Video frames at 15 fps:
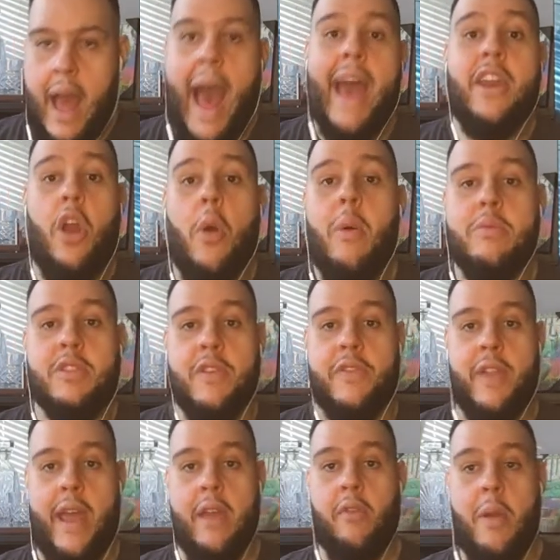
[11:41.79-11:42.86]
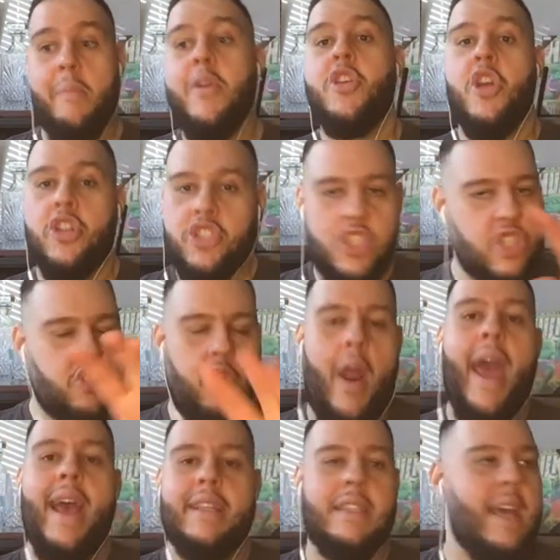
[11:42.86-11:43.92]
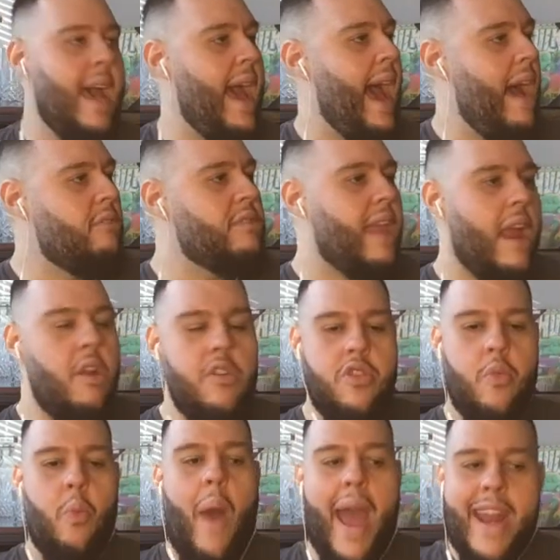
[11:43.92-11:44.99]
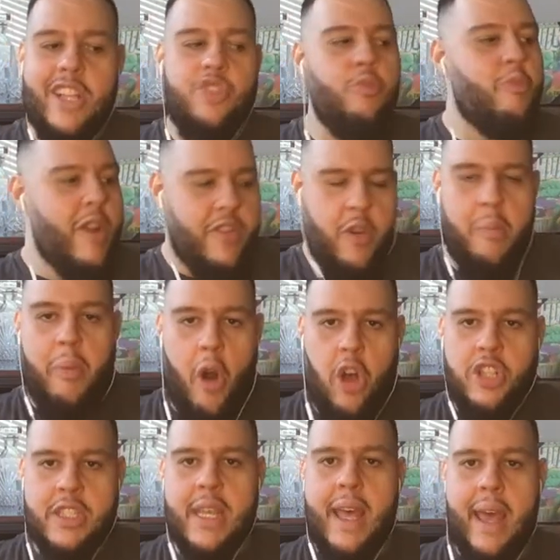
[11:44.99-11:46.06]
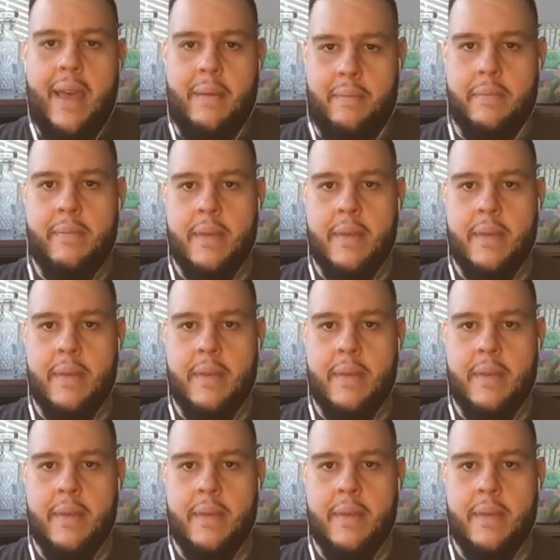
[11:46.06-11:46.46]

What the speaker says: I know it was a flagrant, but you're just trash. How dare you? Why did you bring the ball to him?